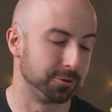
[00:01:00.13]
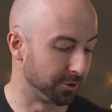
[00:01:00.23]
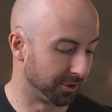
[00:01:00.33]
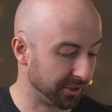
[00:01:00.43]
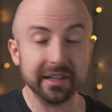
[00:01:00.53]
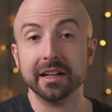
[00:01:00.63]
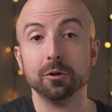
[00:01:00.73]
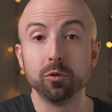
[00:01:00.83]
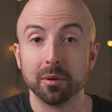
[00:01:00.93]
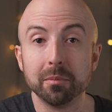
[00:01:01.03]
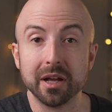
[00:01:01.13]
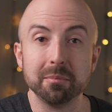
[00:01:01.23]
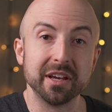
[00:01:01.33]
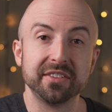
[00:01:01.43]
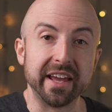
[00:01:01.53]
IV. What might
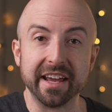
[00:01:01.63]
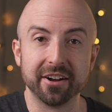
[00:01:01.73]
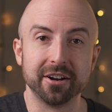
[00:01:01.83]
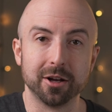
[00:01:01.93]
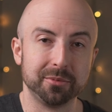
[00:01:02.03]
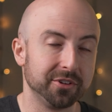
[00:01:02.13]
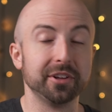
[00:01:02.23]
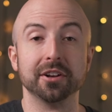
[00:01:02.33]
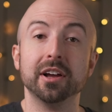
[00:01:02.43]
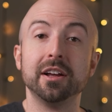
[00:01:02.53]
make the A9 obsolete?